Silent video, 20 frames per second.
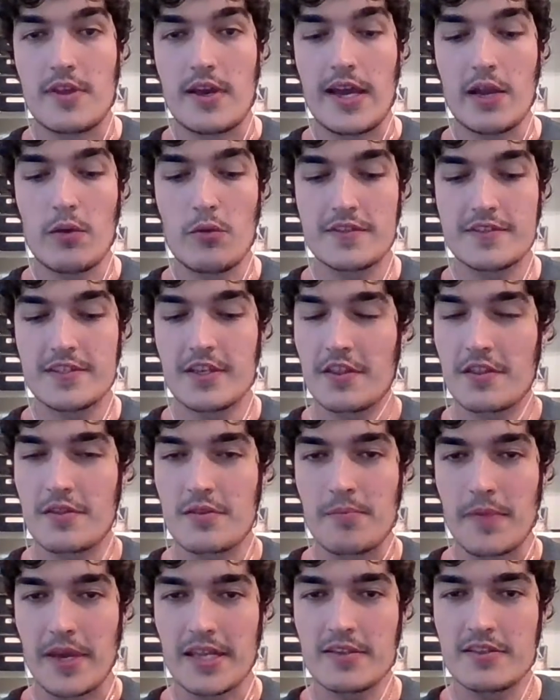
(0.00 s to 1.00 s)
always say that
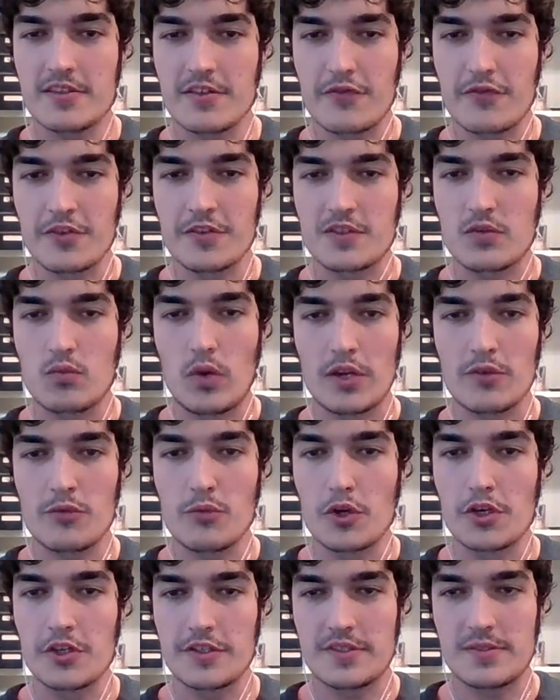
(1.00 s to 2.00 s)
the main difference in one
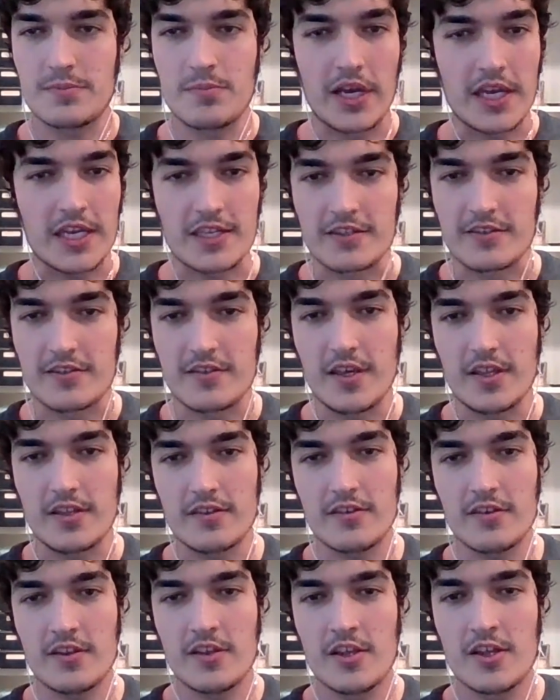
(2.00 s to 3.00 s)
word is buying intent.